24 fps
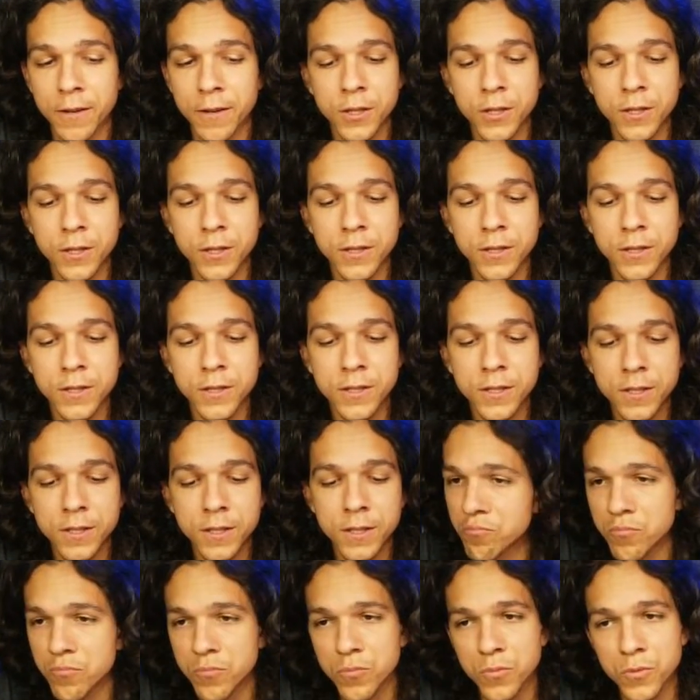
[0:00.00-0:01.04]
shoot them in
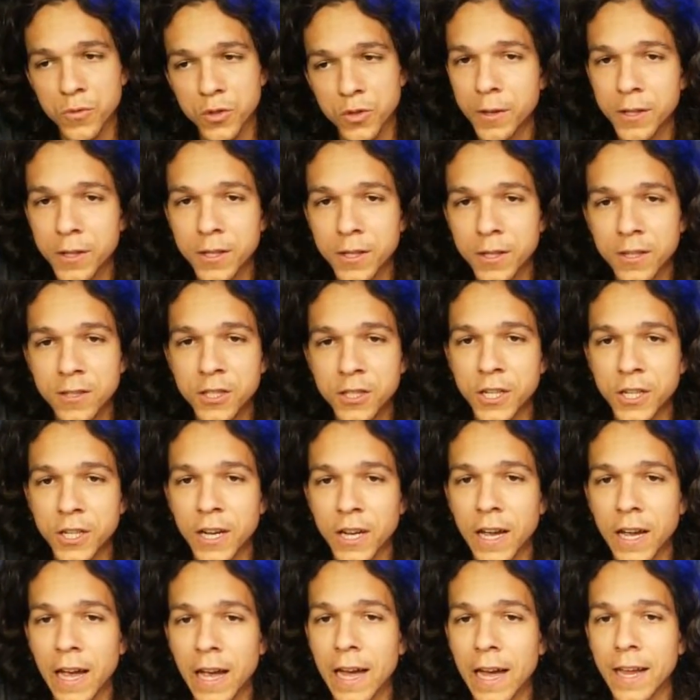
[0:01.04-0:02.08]
the chat and I'll
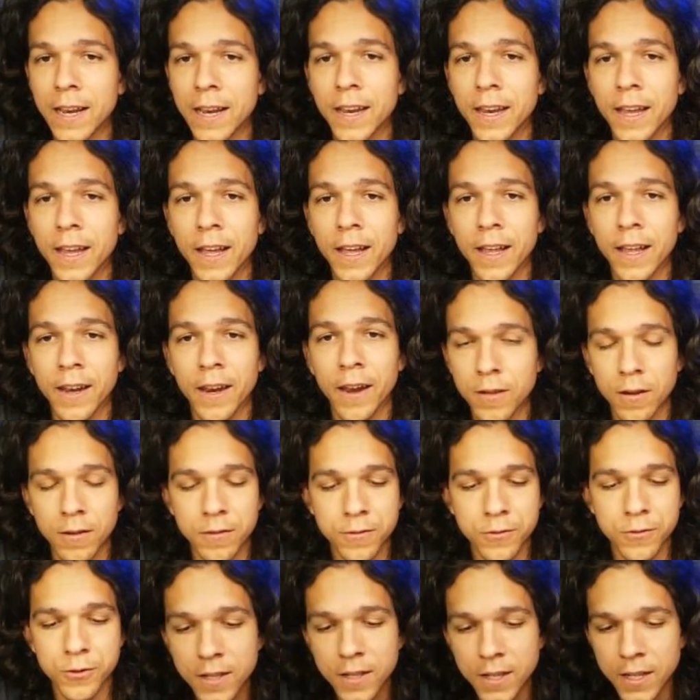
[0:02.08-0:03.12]
I'll try to
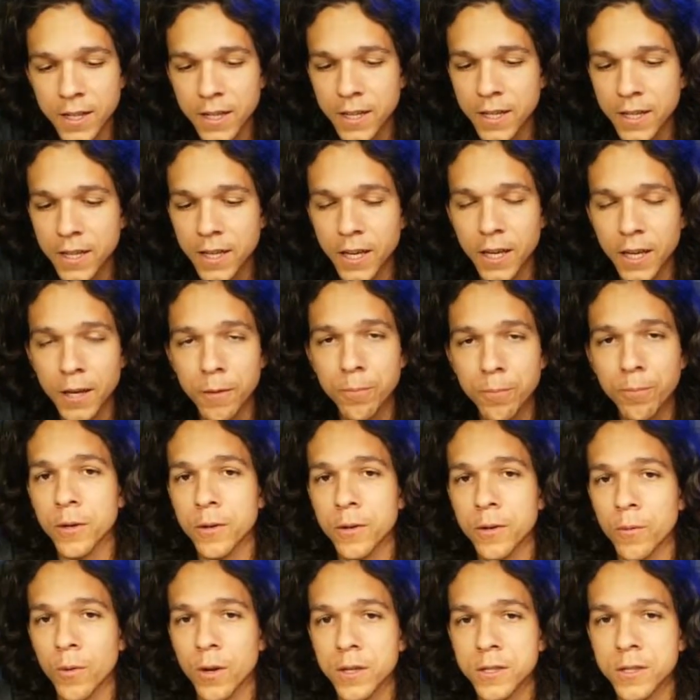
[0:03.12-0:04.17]
keep up on what's going
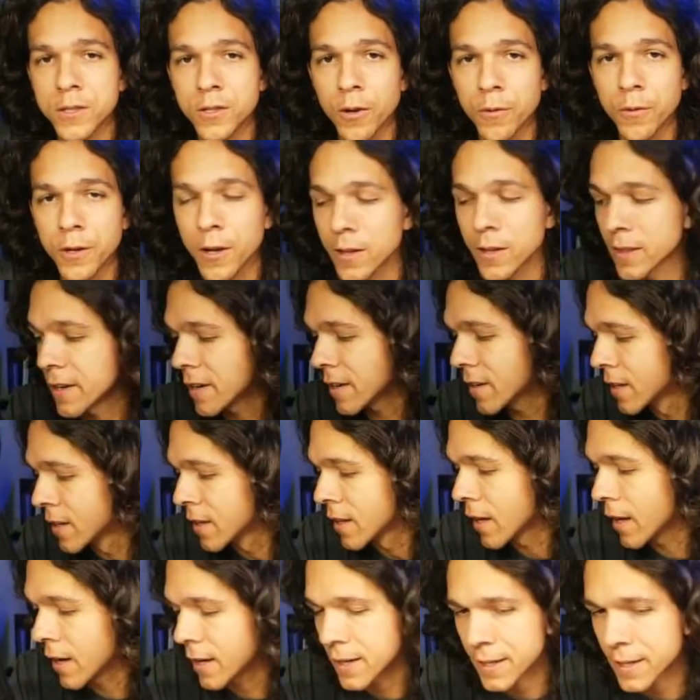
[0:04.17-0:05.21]
on there.
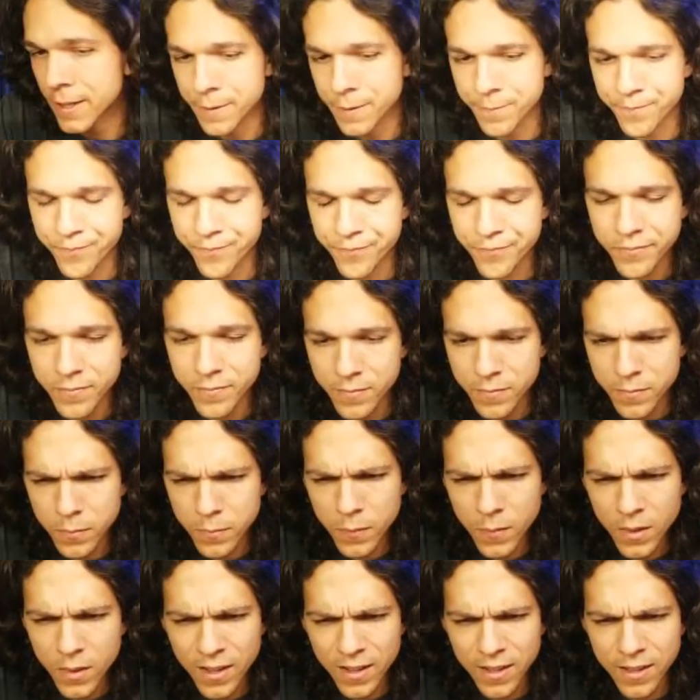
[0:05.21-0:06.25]
Um,
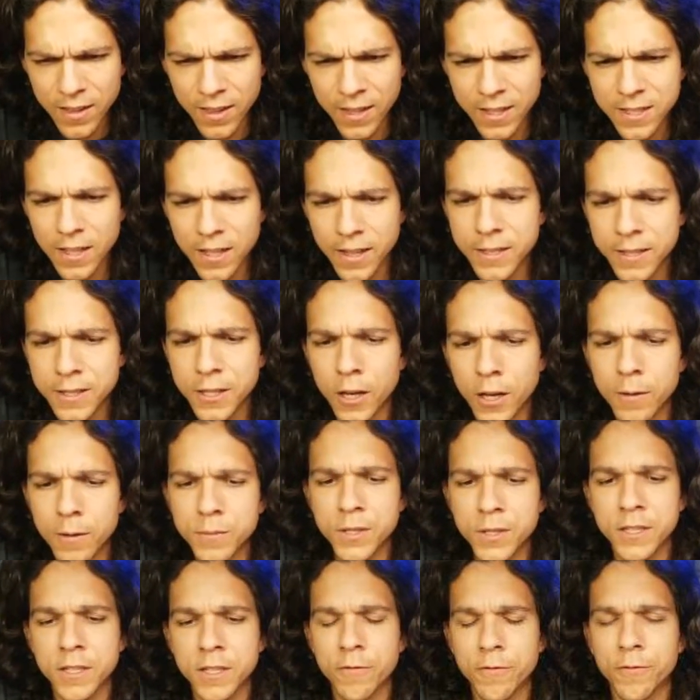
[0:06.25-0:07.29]
this lens comes
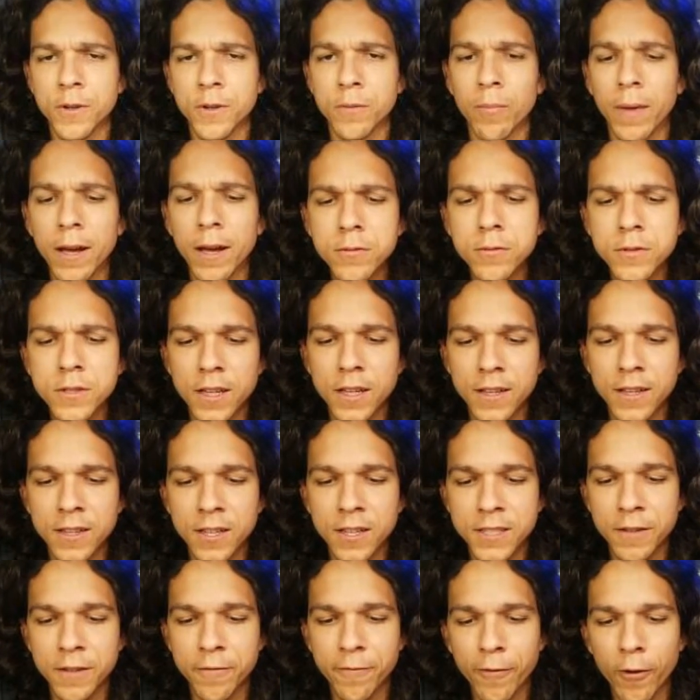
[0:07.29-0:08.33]
in different mounts. Like the
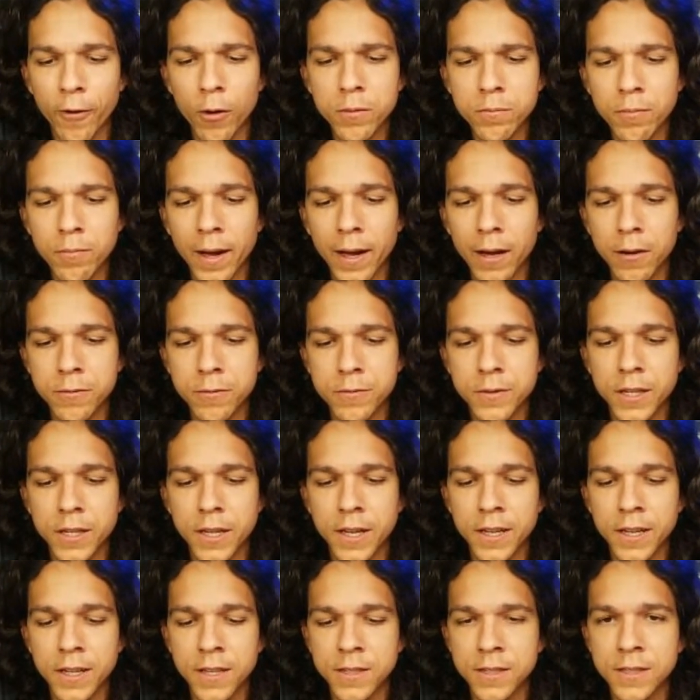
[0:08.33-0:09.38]
default mount
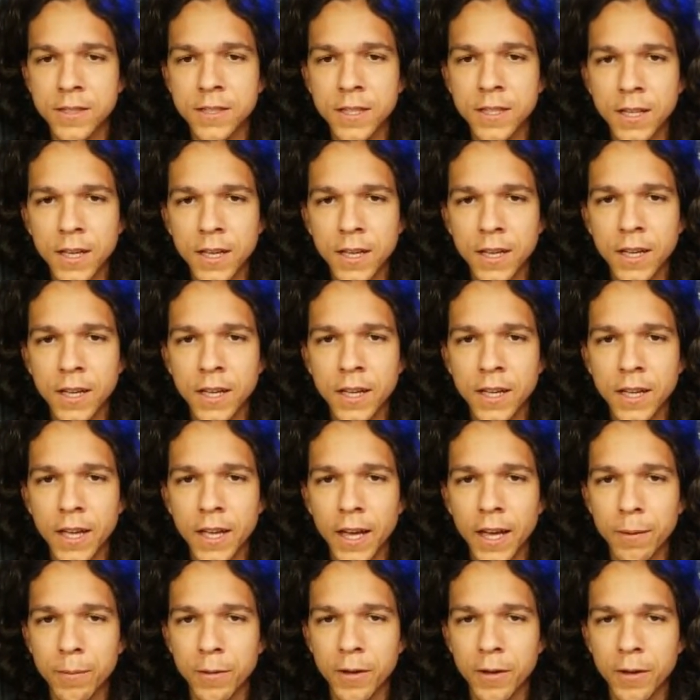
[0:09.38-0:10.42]
is
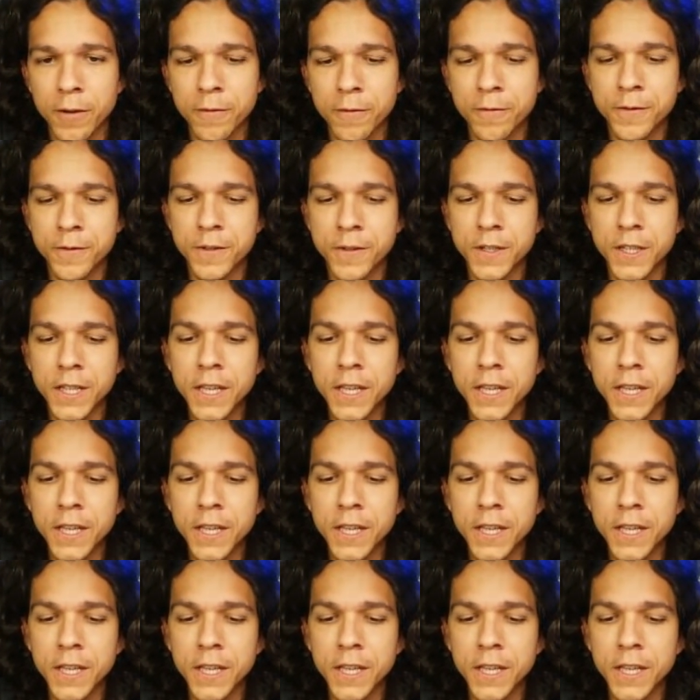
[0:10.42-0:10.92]
MFT,